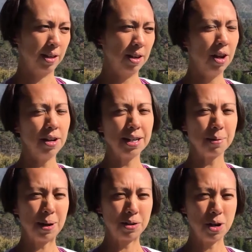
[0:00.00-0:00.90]
Learning
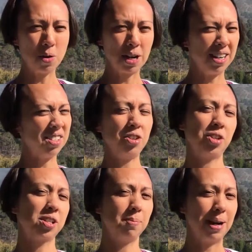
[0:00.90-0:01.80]
about yoga isn't
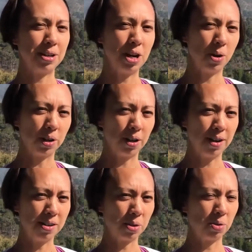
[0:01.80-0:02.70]
just about
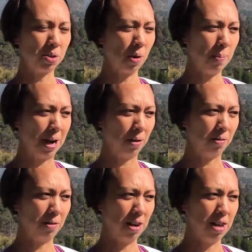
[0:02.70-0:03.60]
yoga, it's also about
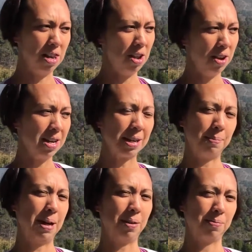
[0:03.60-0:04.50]
learning
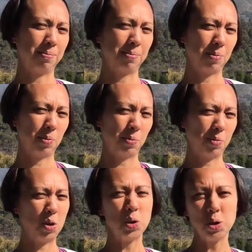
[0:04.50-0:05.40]
about
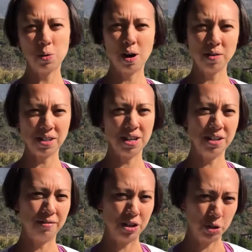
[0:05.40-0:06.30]
who you are as an
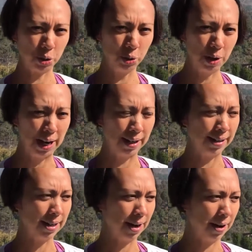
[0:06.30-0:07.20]
individual
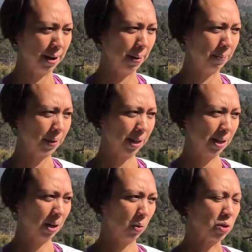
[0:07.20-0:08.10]
and
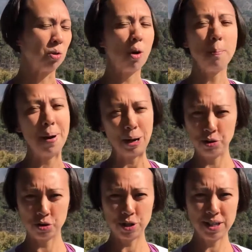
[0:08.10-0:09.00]
your own
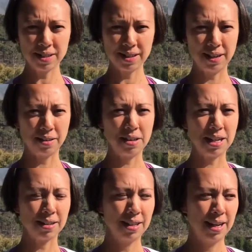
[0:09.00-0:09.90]
boundaries. And I
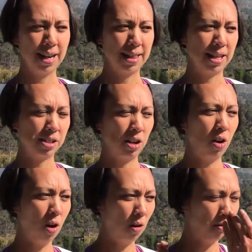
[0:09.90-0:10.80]
think there's a
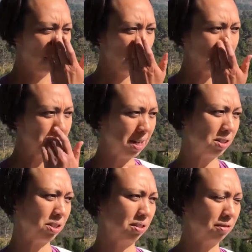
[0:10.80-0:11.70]
lot of
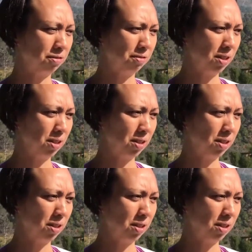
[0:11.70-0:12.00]
sense of